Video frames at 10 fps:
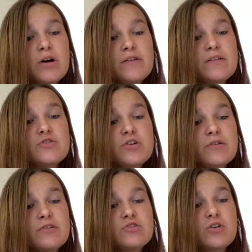of the drug
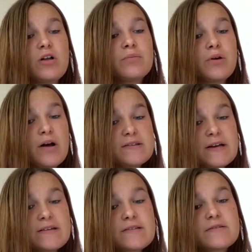withdrawal
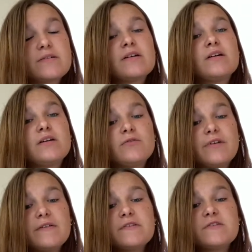process.
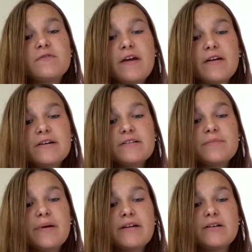Rafe is very
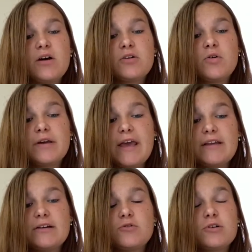dependent on cocaine
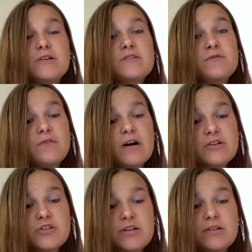in order to
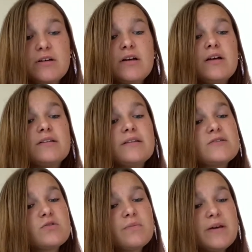function.
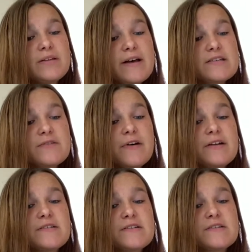This would be classified
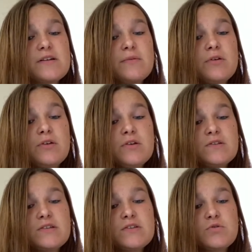as a stimulant use
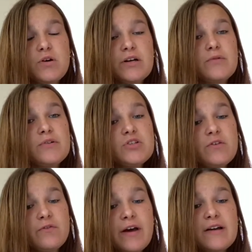disorder, which
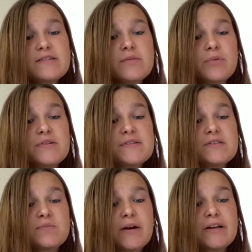affects a person's
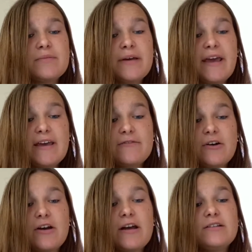brain and
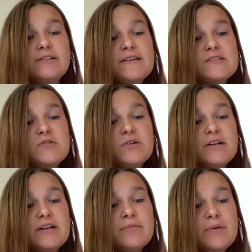behavior and leads to an
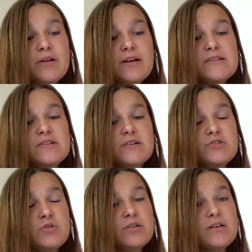inability to
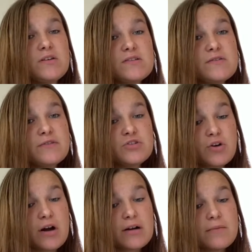control the use of a drug.